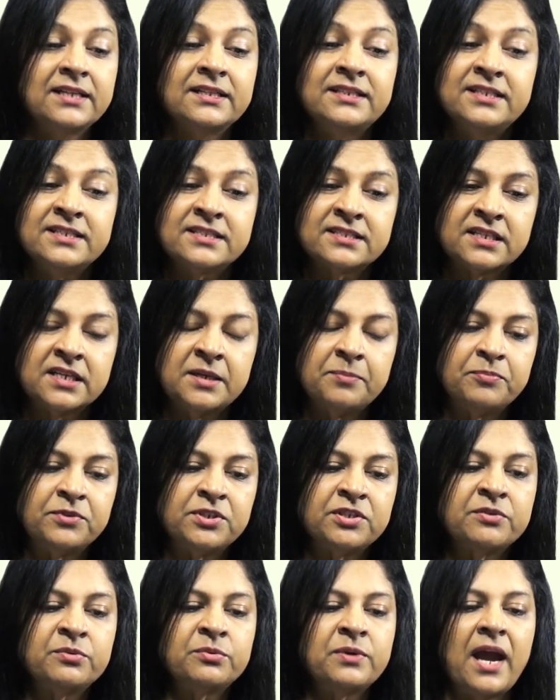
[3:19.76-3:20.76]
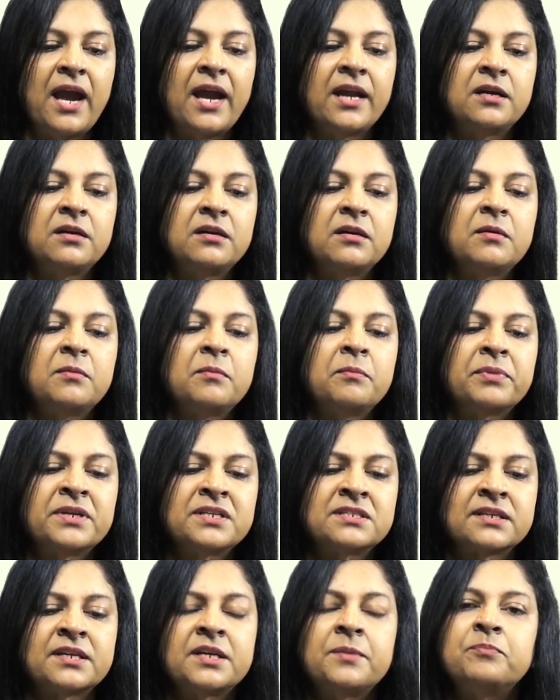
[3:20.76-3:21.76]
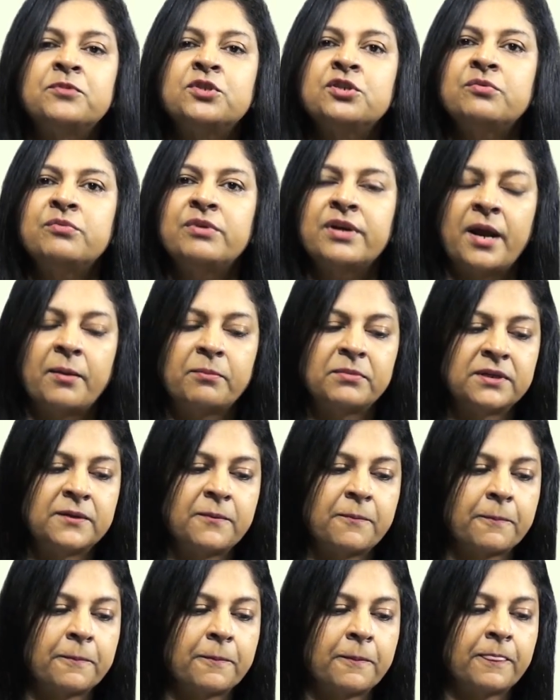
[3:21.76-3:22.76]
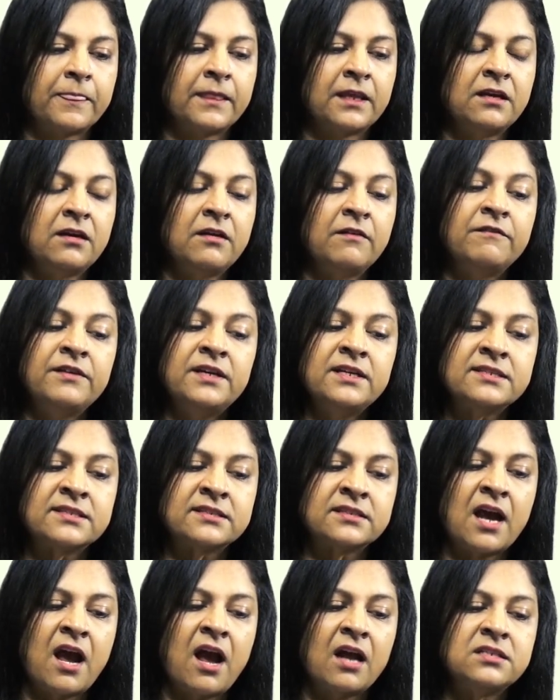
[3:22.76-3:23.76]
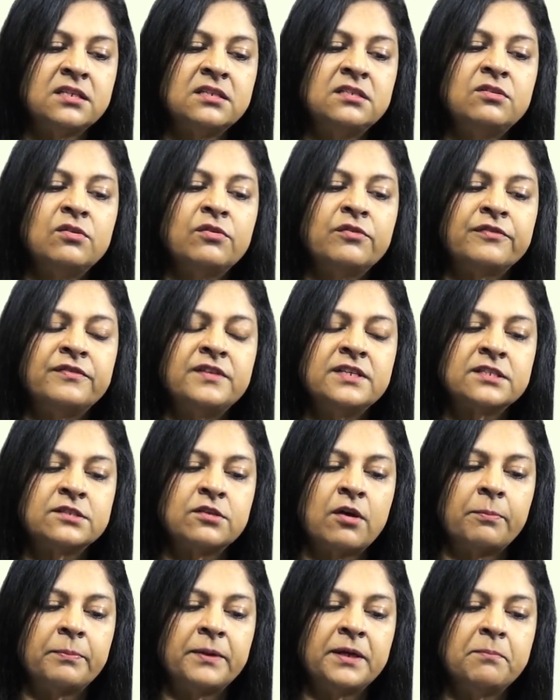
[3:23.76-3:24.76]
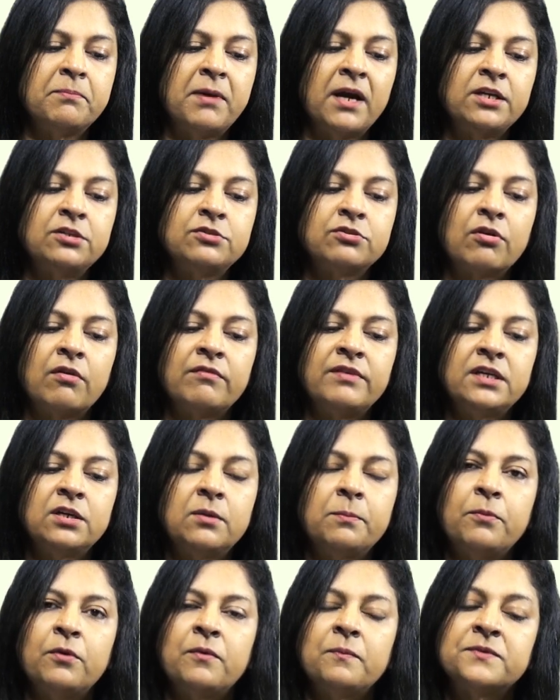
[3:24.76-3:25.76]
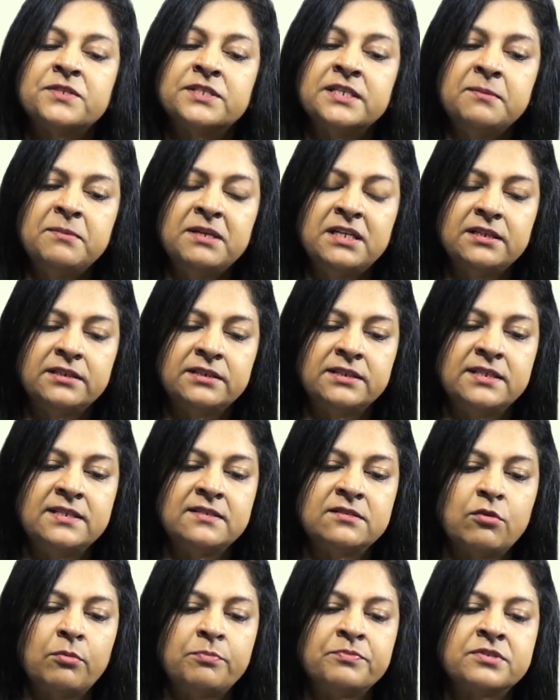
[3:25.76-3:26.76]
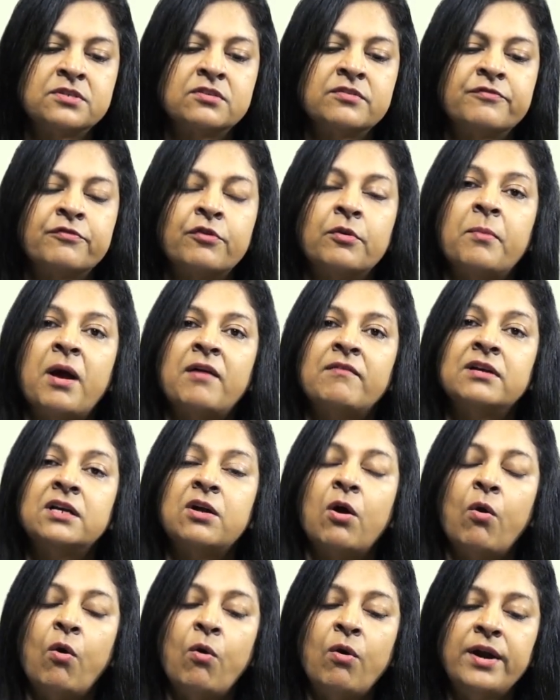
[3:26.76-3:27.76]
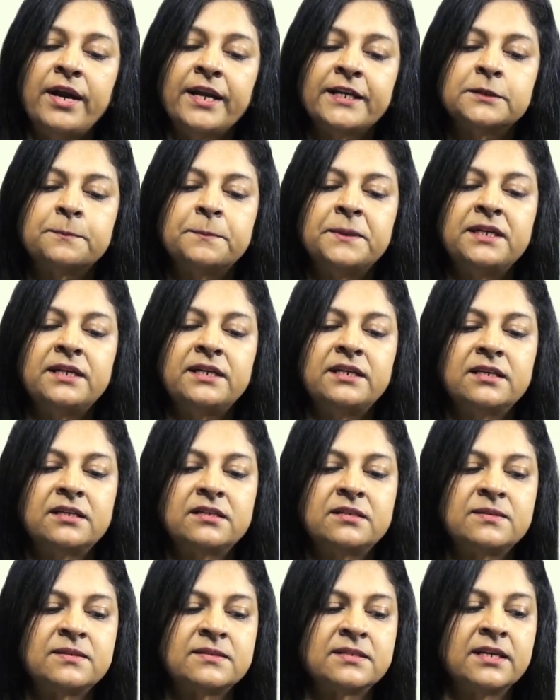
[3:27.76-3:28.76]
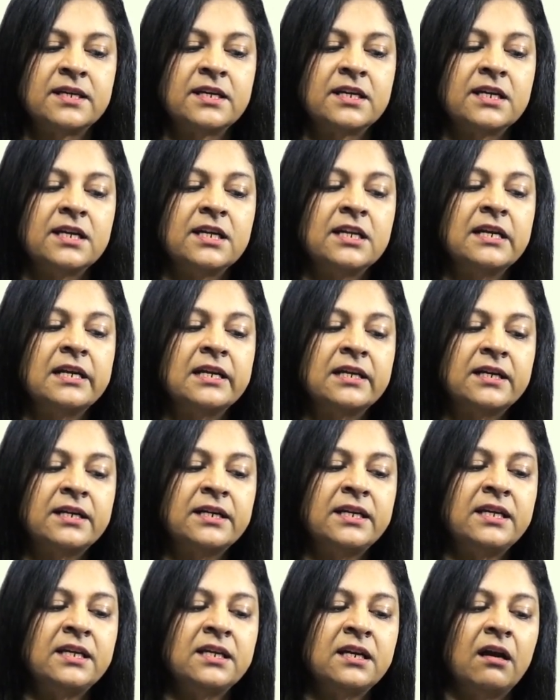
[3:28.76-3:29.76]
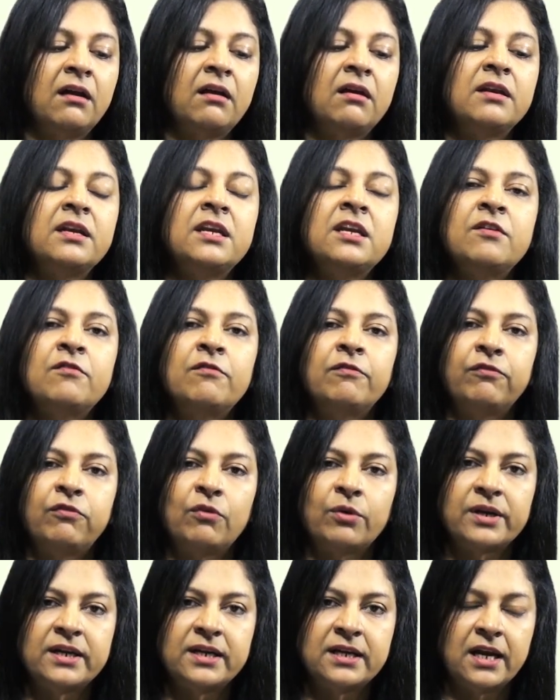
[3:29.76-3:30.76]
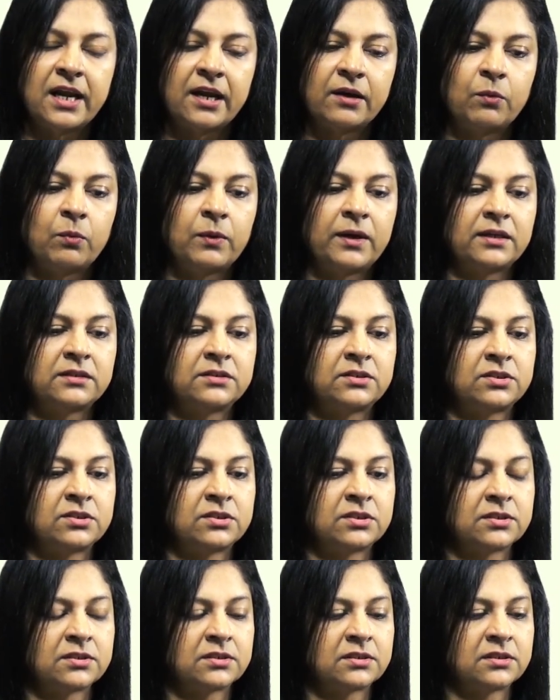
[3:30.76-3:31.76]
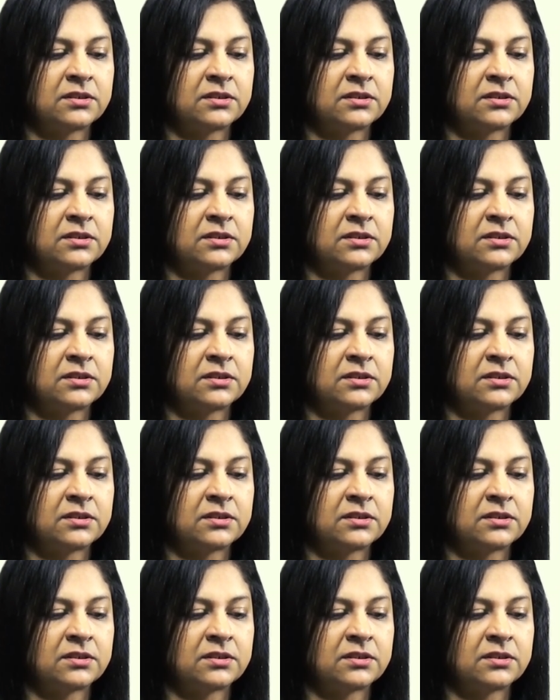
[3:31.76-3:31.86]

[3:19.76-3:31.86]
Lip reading: Descriptive and prescriptive grammar. We started off this topic by drawing upon similarities observed from our own experience in learning a new foreign language.